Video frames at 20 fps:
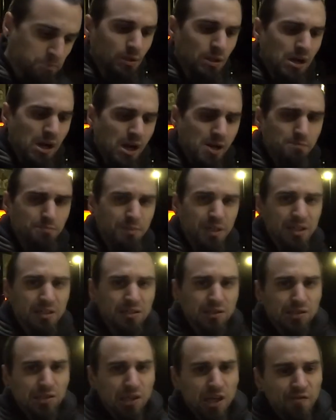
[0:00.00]
I paid
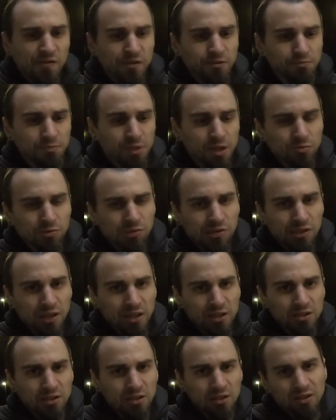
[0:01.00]

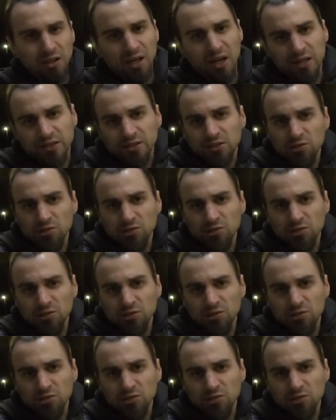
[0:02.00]
£7.99,